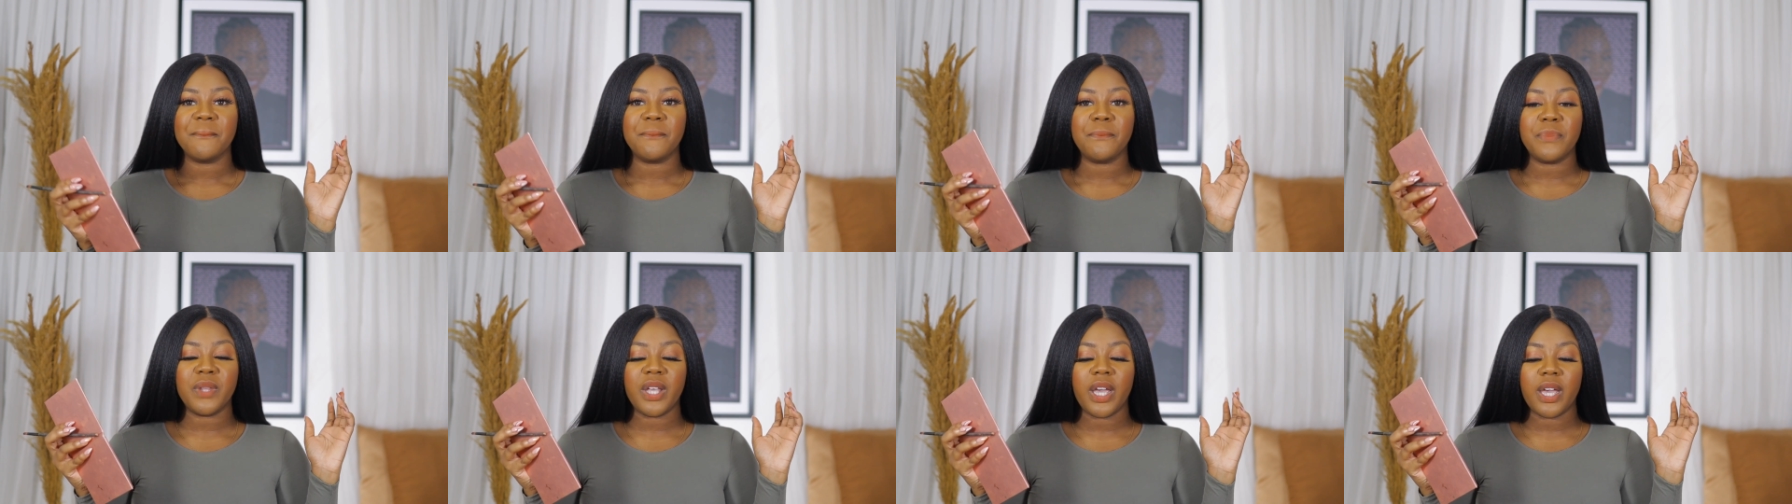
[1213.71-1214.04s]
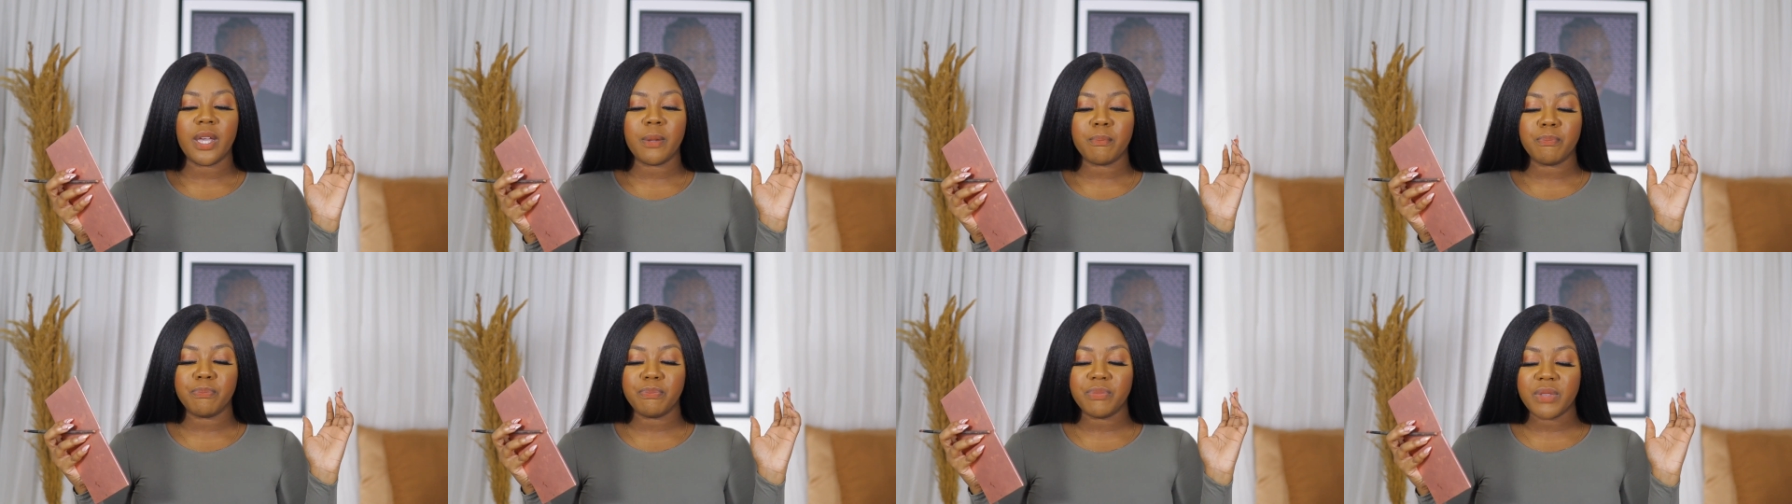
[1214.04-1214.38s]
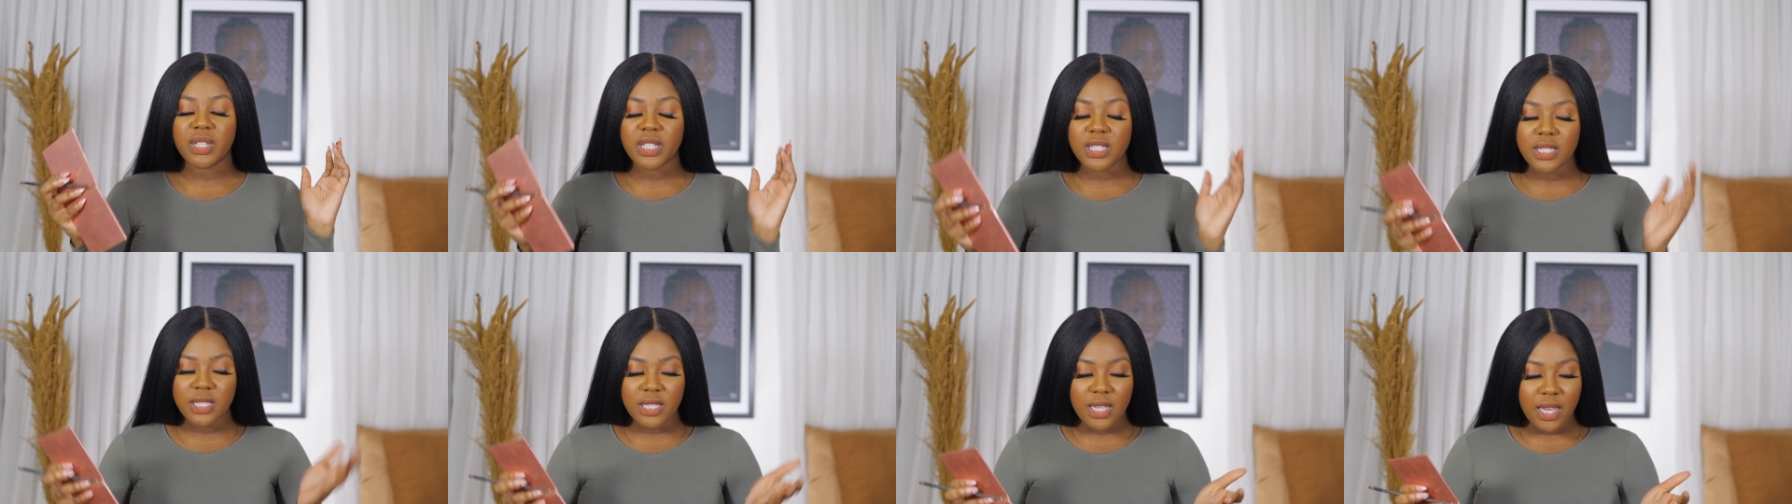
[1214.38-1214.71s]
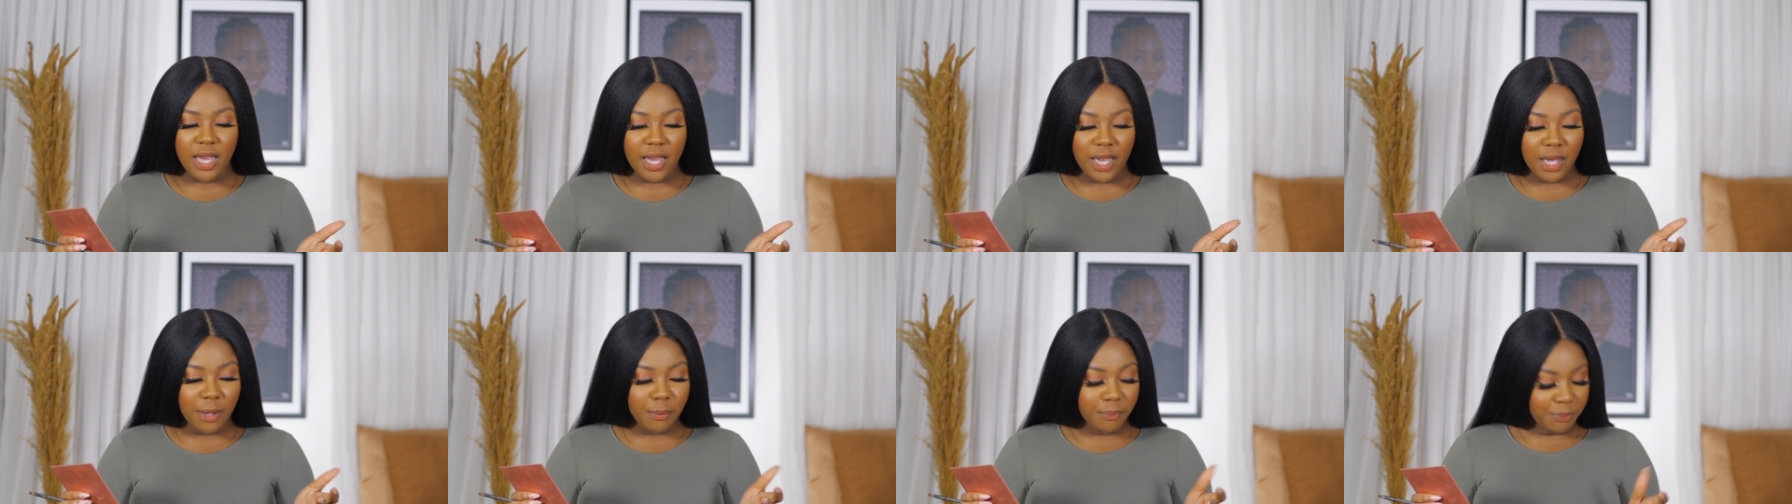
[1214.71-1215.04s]
Like, this
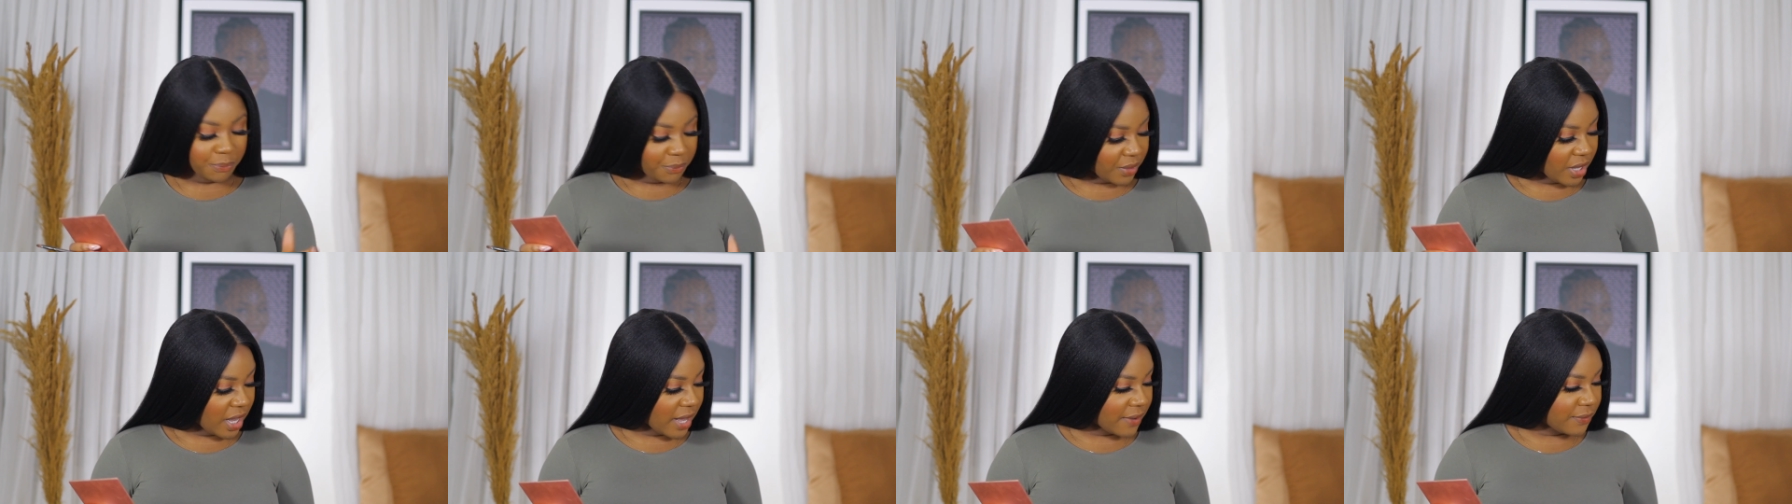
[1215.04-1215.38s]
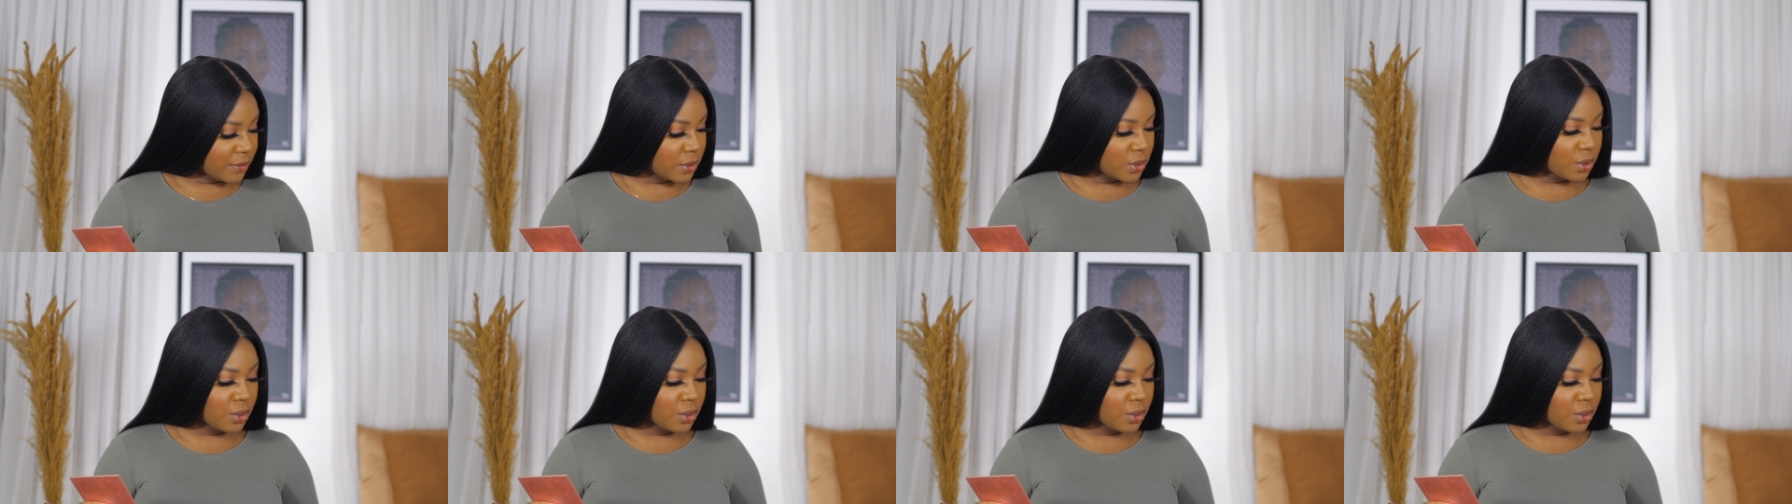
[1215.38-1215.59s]
year, I've